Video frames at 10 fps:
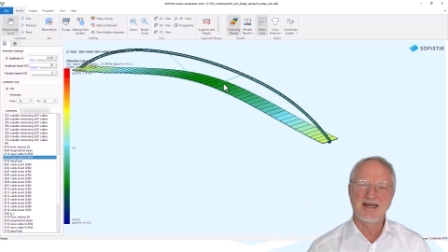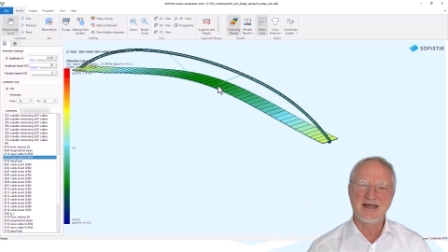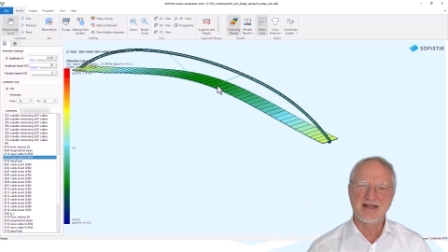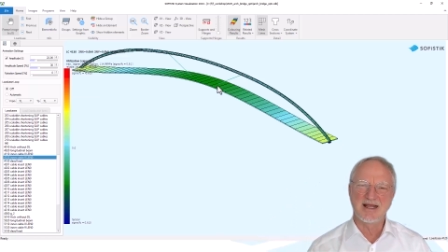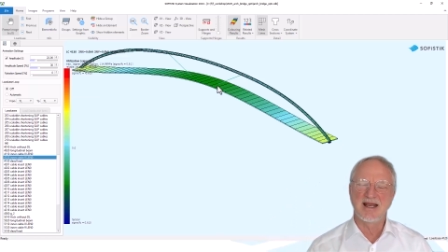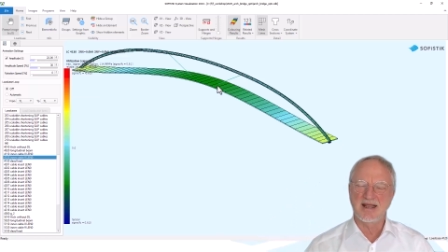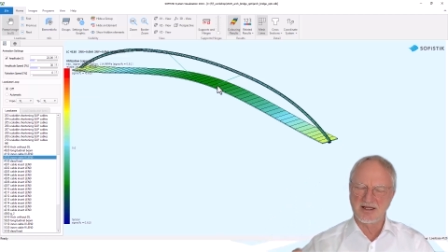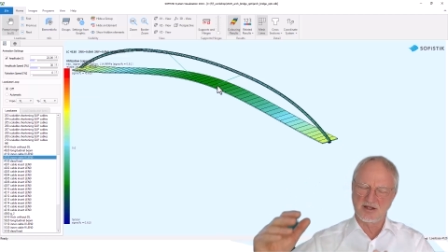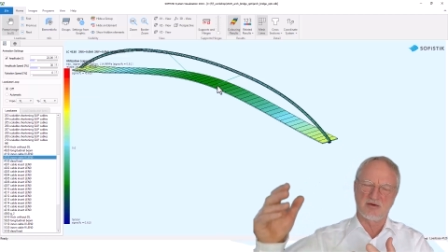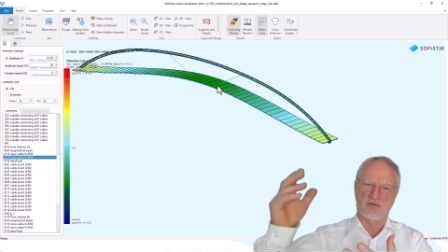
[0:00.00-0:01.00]
the
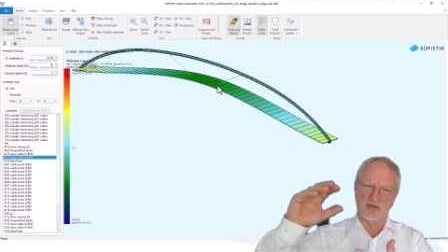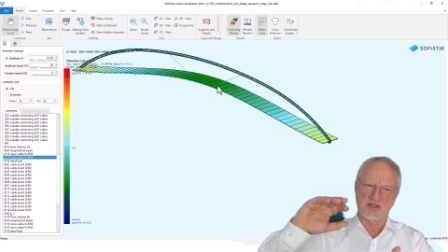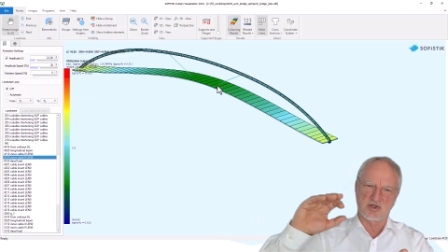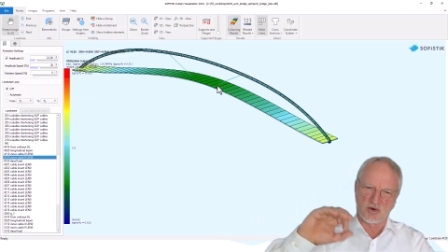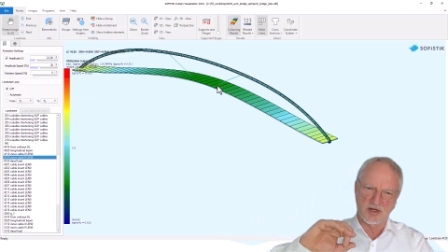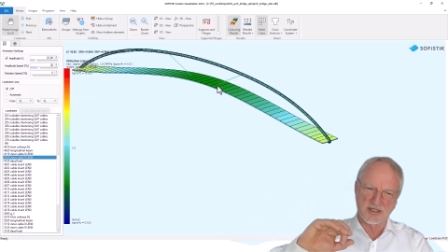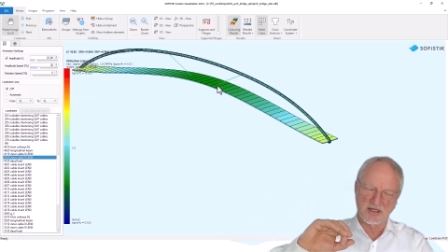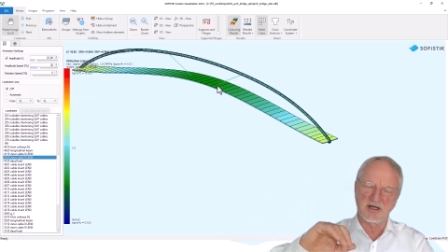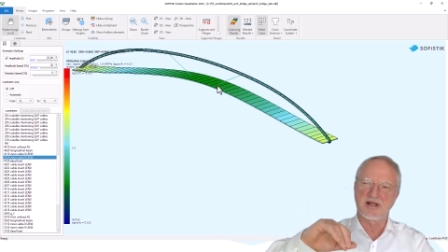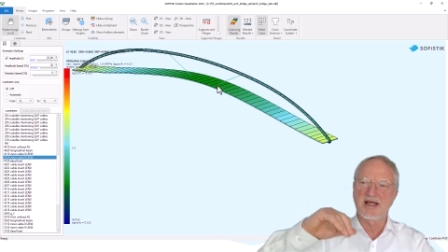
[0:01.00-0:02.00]
length was
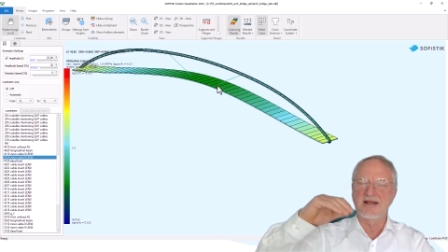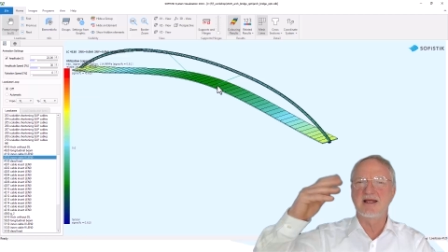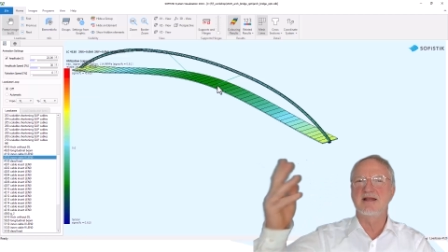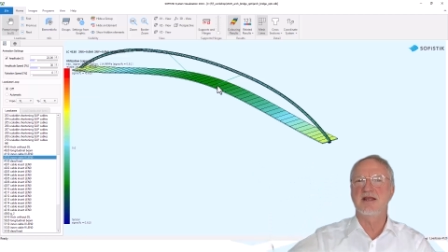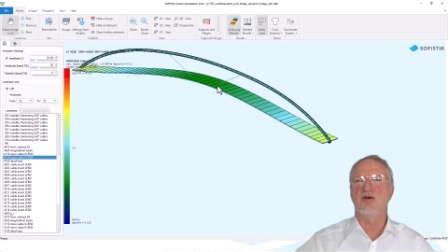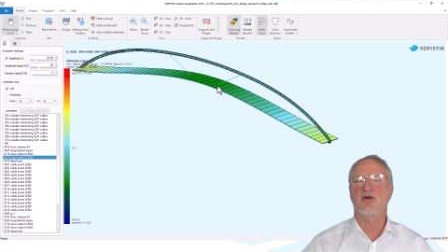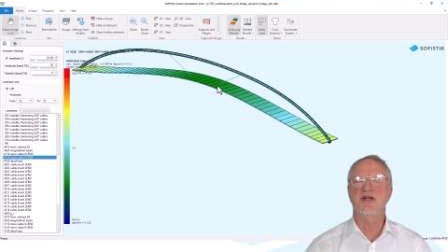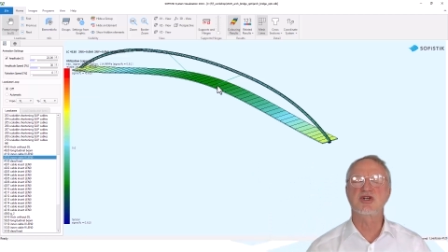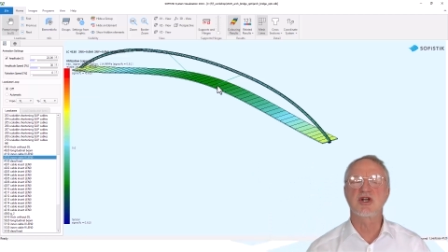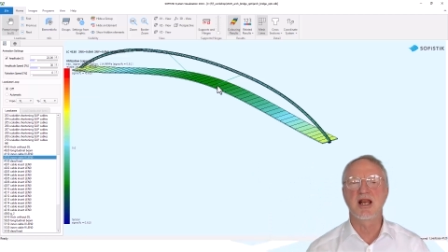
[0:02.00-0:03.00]
shorter than in the
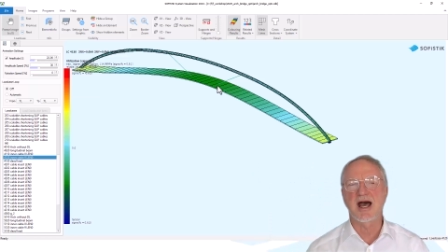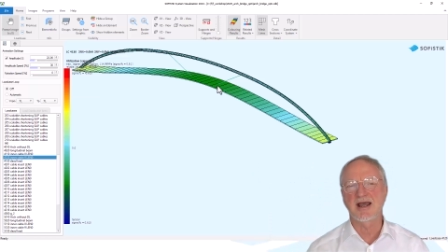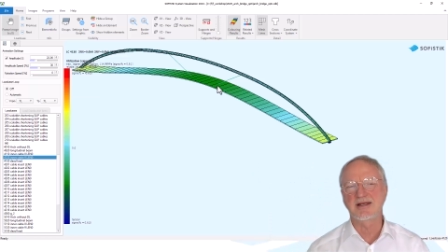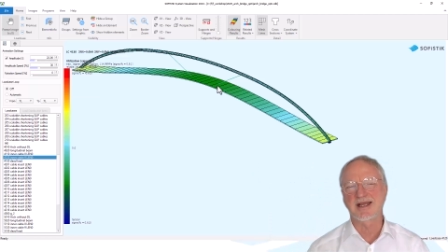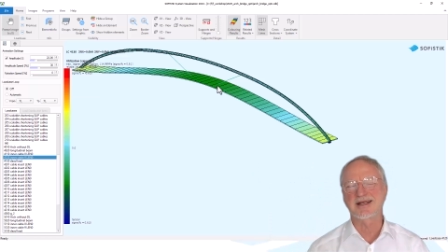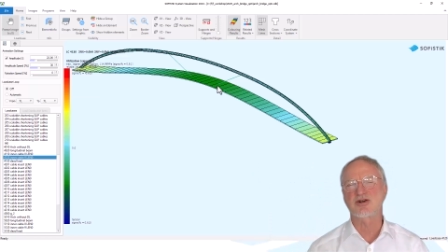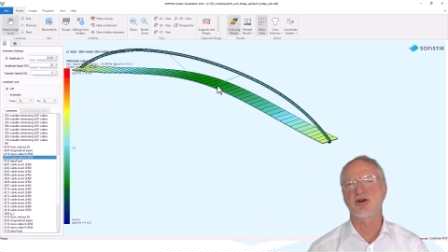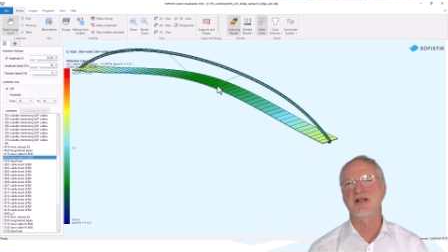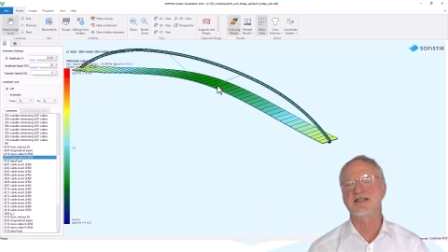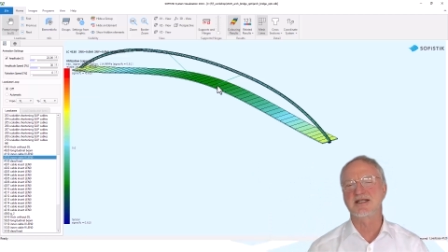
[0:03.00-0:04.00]
original
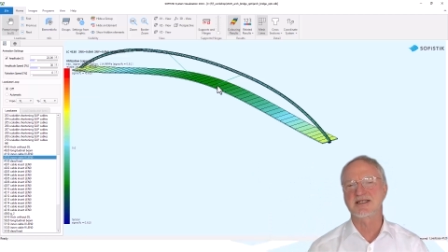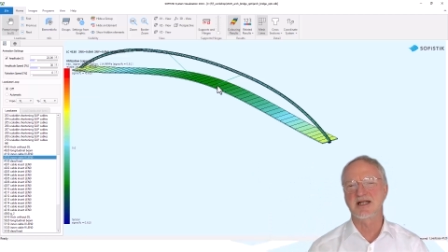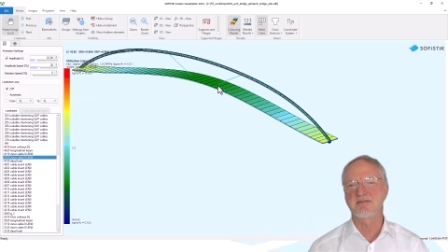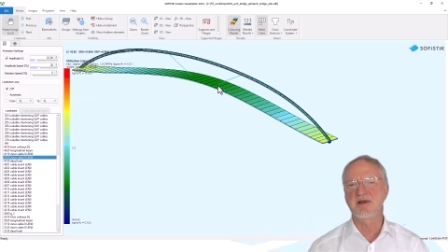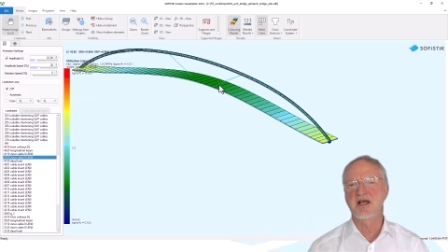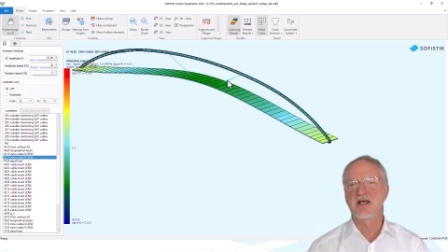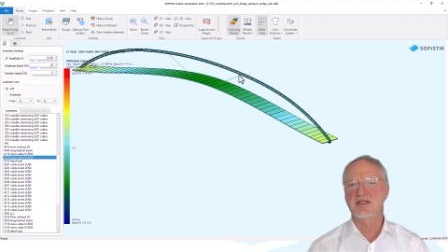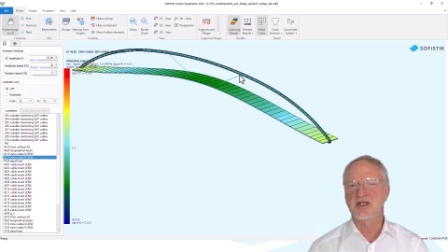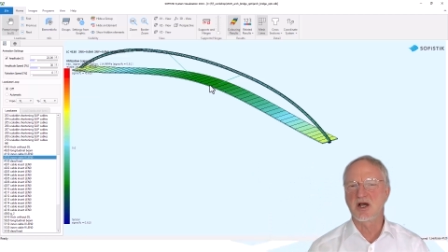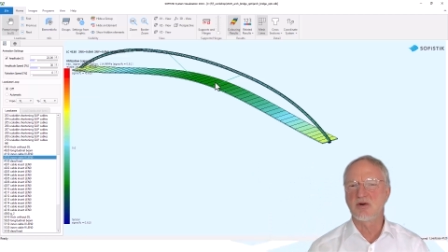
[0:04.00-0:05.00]
architectural system,
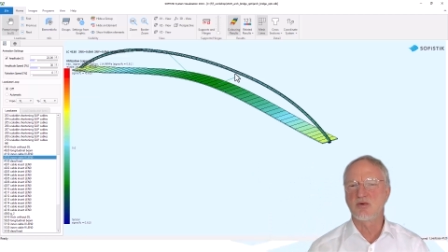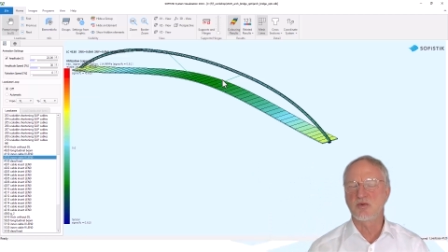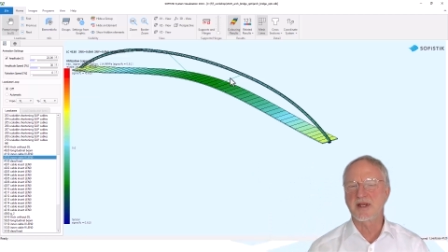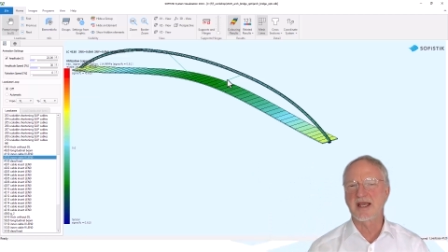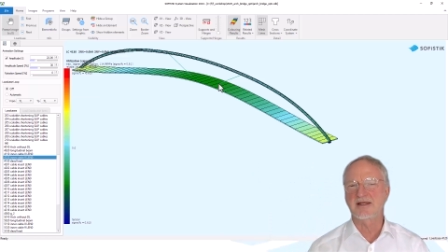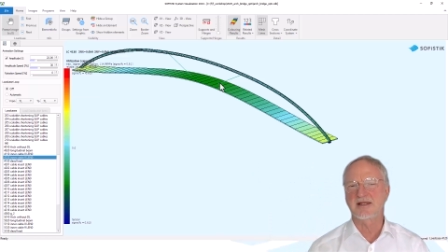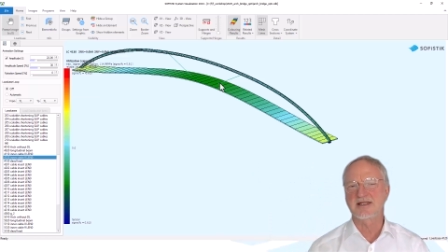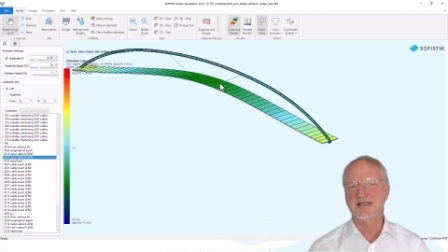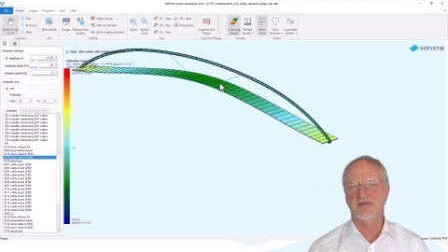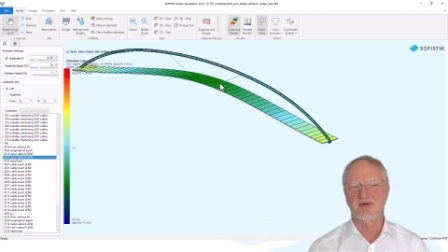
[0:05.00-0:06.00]
so we get this
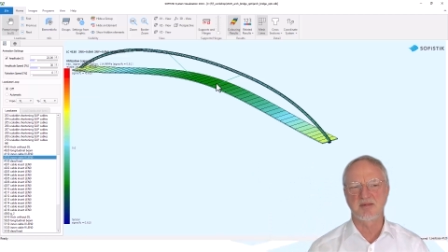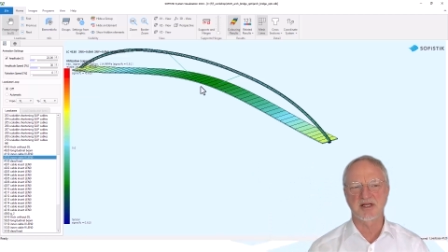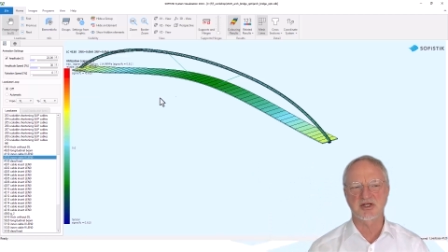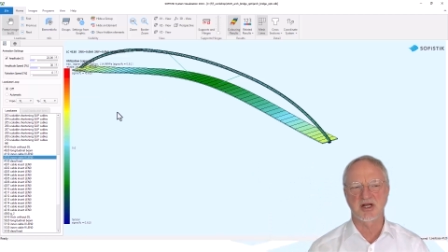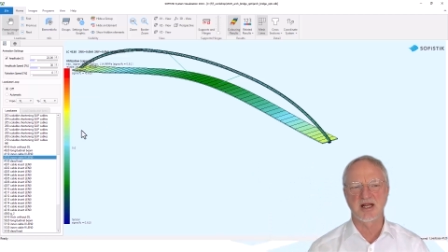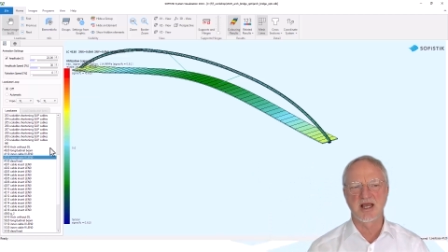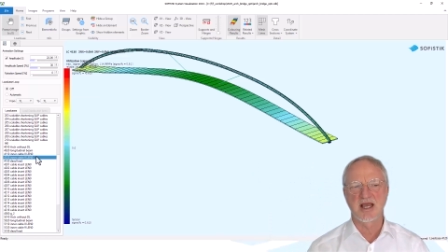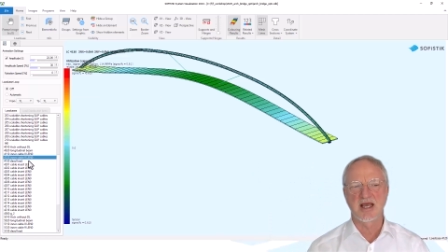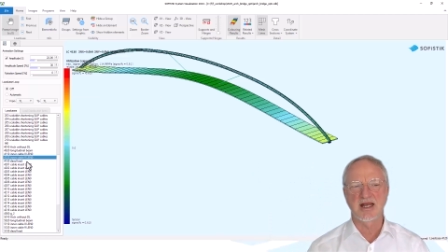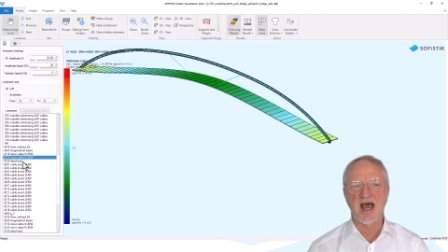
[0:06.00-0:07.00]
deformation.
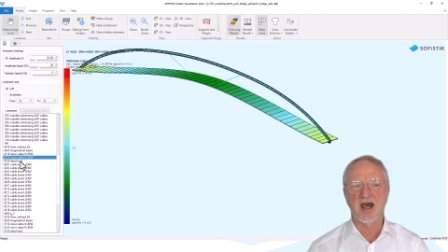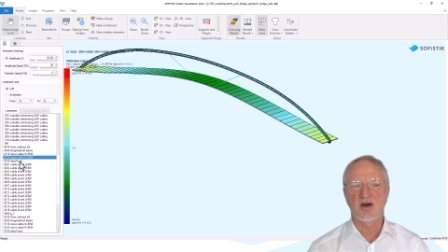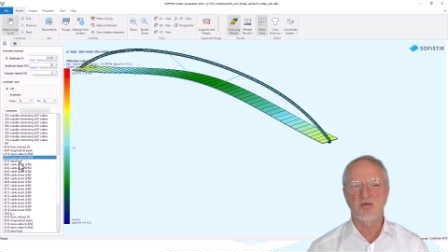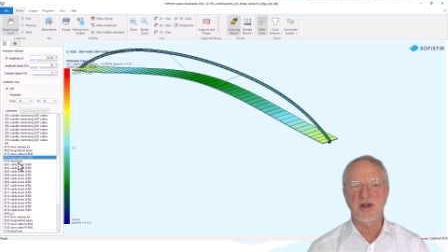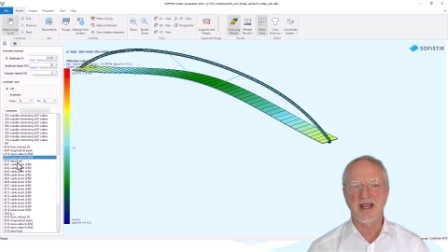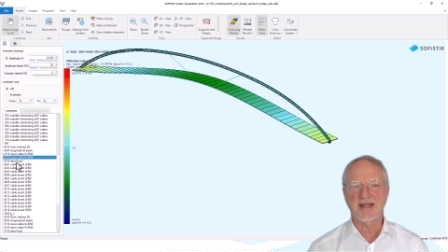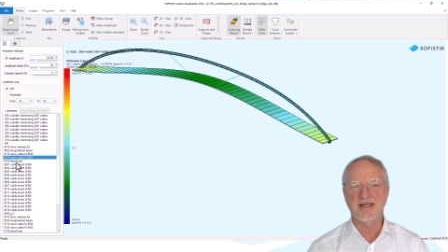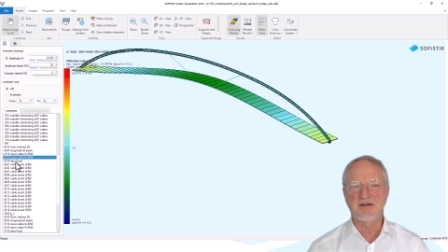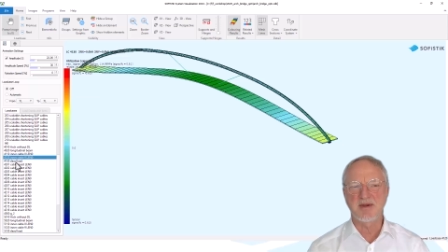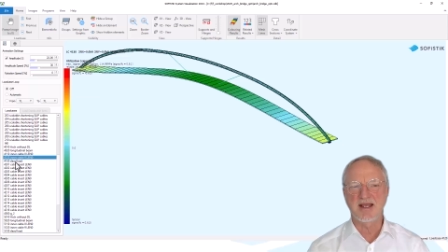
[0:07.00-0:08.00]
Now we
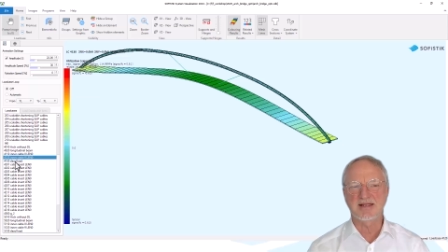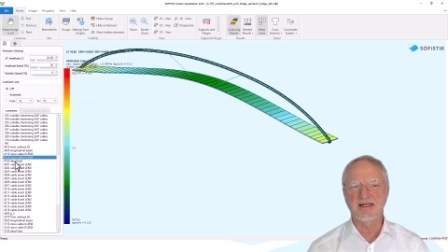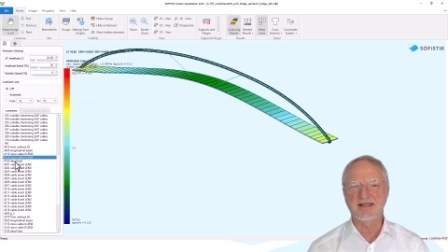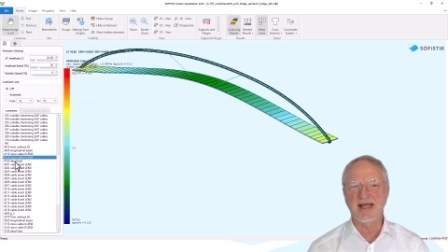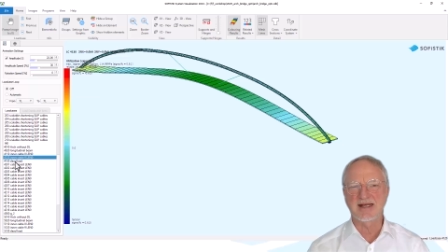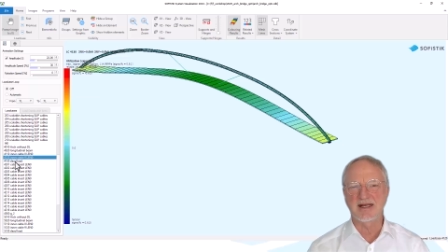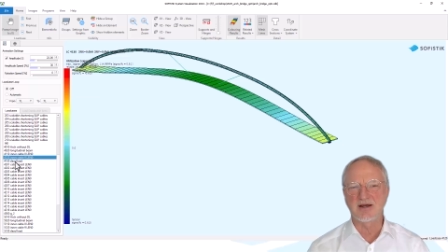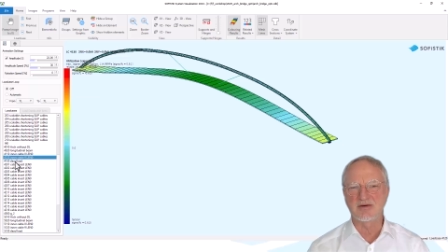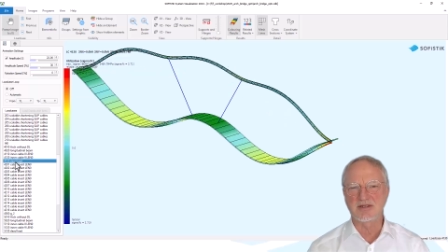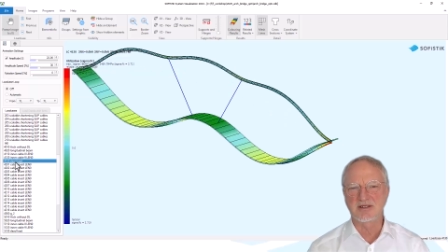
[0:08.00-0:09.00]
activate the dead
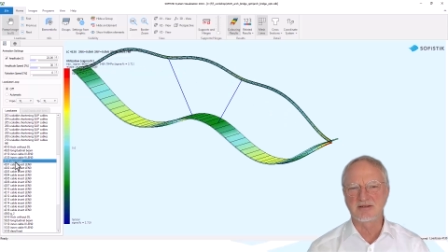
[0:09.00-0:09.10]
load.